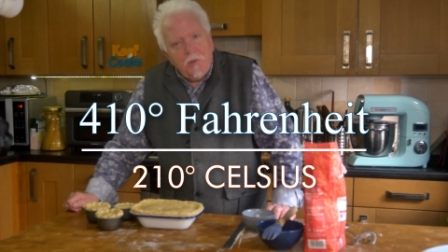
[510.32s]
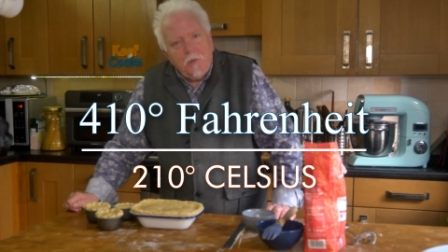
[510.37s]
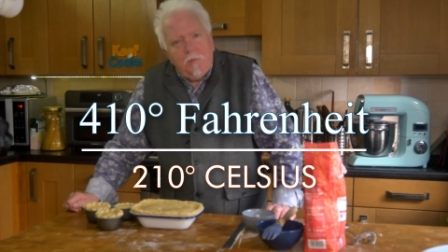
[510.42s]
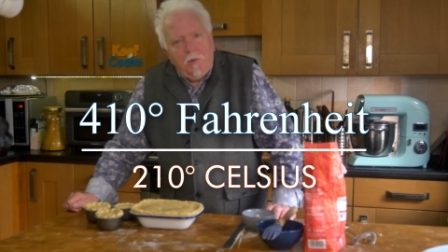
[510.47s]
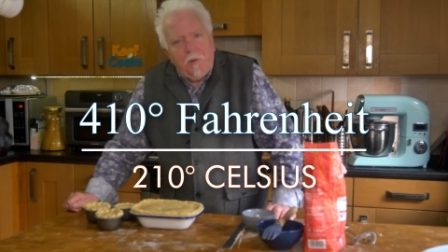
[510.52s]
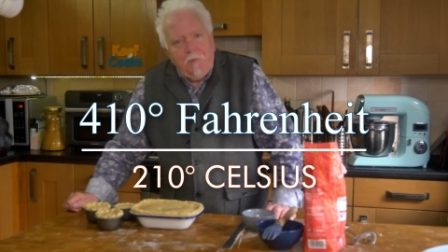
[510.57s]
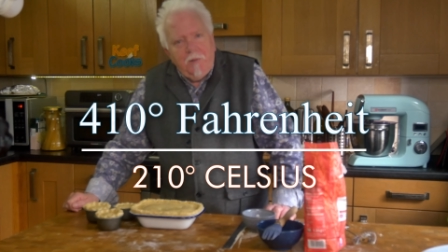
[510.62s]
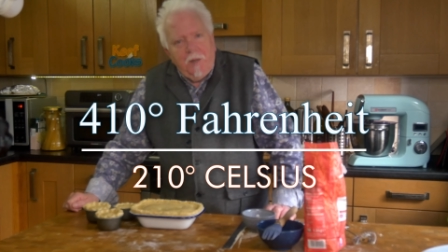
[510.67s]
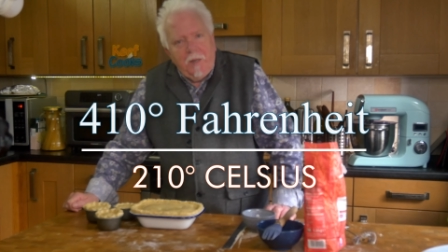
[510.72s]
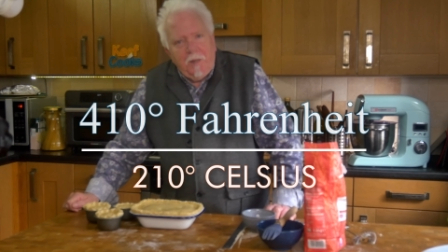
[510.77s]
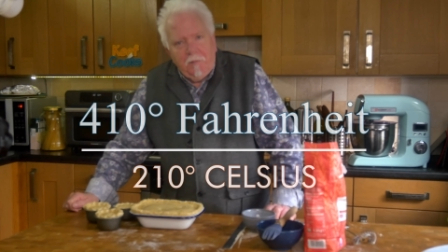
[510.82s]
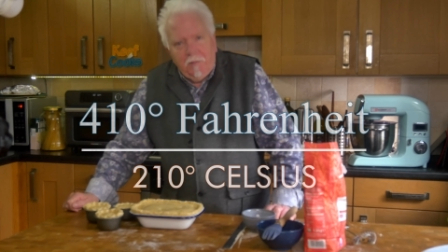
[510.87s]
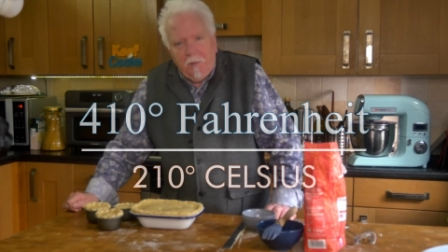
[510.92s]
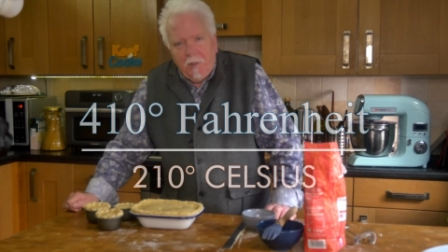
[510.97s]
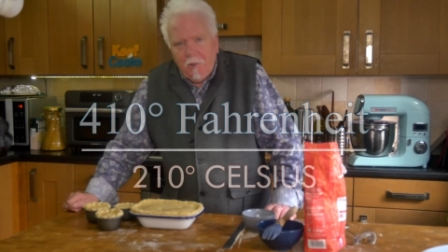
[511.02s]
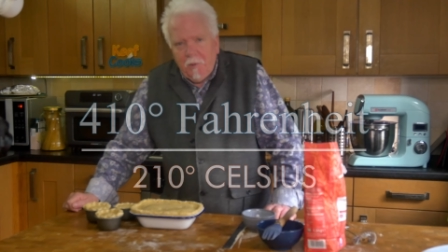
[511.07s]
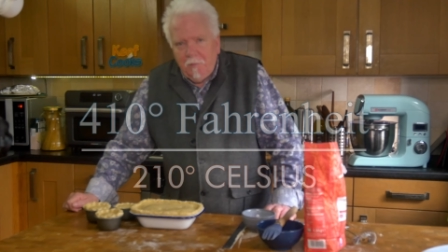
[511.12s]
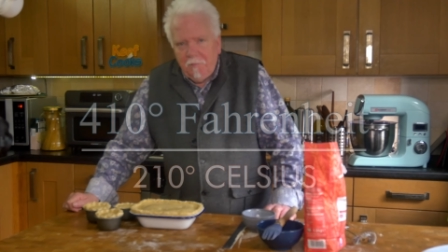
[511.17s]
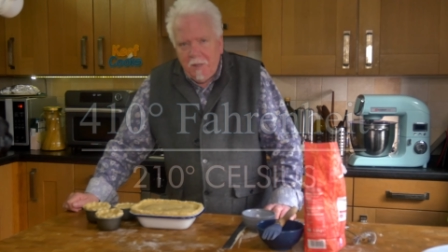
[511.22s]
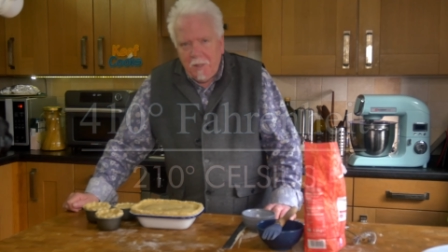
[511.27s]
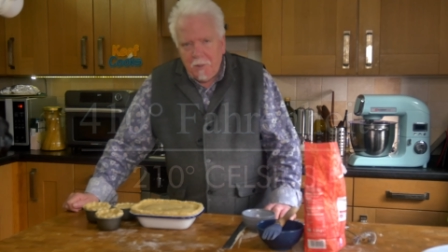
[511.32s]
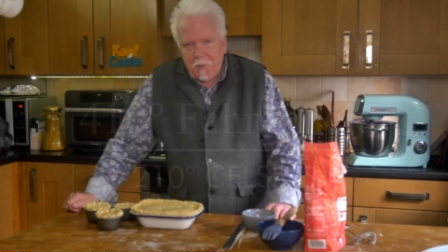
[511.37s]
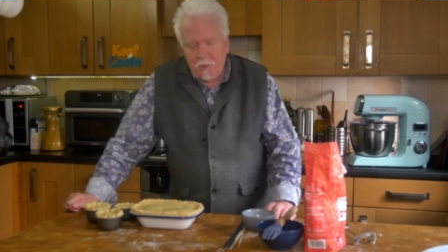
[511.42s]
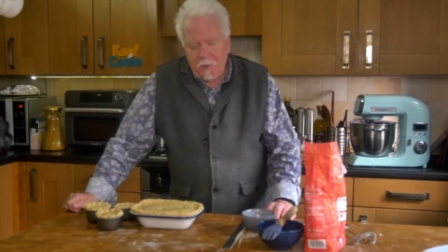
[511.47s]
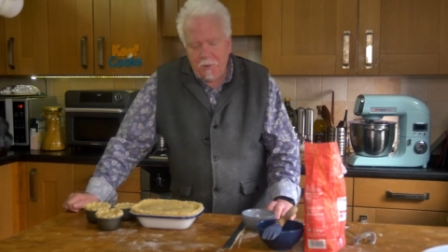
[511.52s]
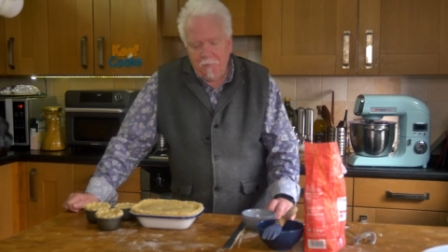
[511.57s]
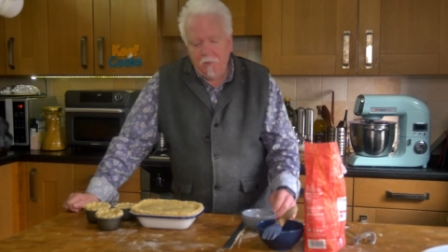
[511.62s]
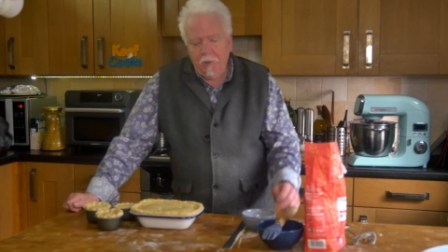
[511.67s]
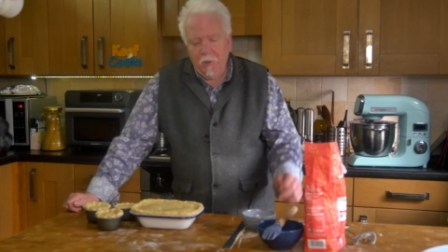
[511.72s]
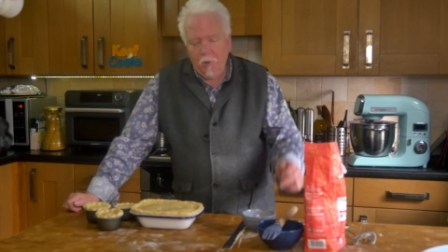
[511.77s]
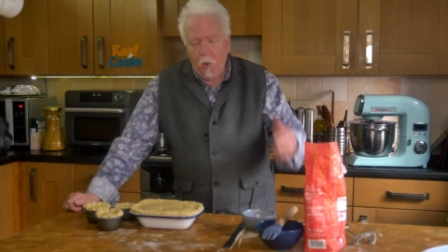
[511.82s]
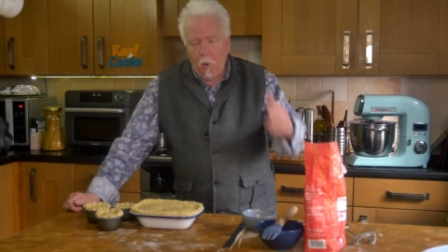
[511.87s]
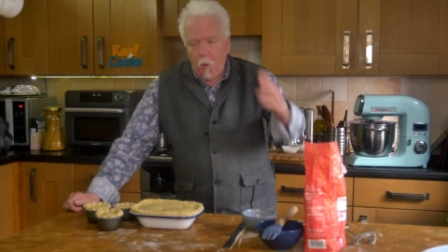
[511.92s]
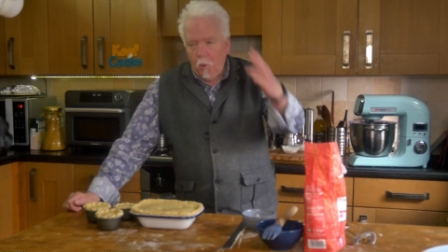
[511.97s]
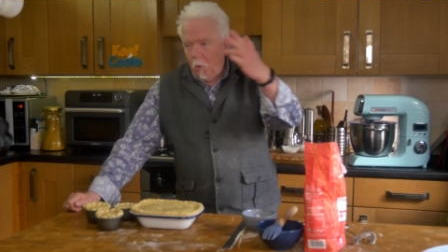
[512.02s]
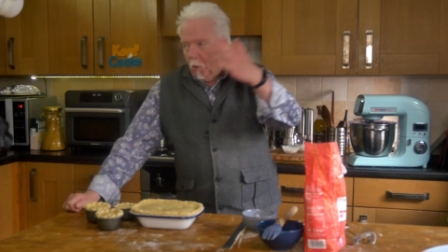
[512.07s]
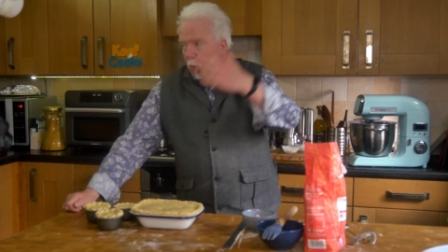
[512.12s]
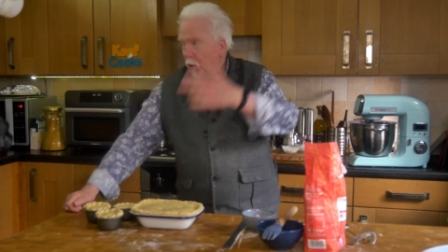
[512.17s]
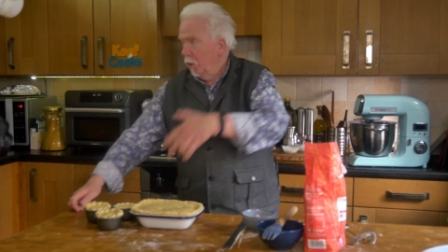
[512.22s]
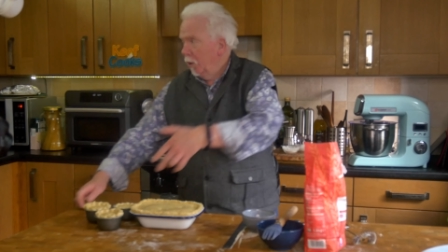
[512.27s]
for a fan oven, convection oven,
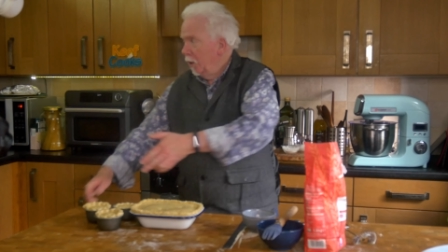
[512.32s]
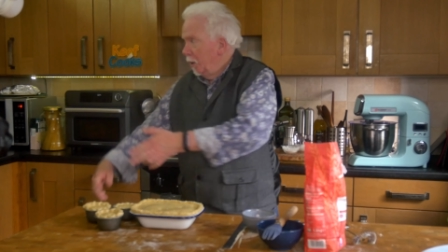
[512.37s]
or